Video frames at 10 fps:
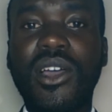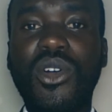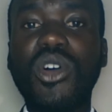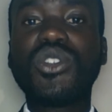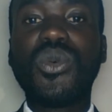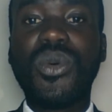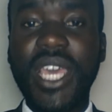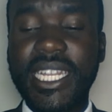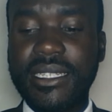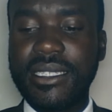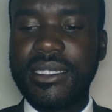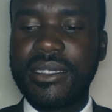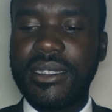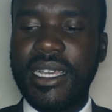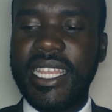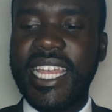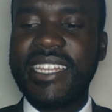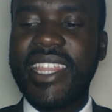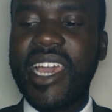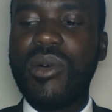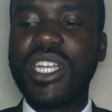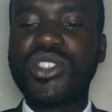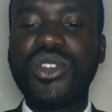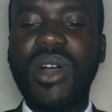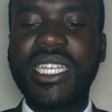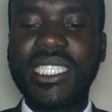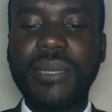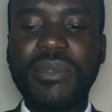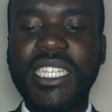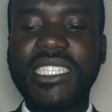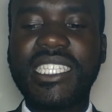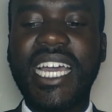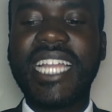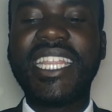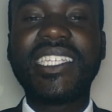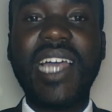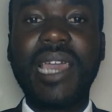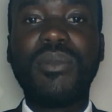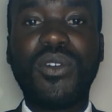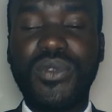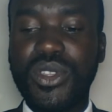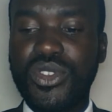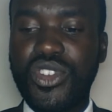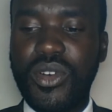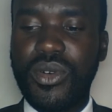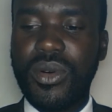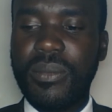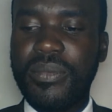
Court held that there was no acceptance at the time of withdrawal.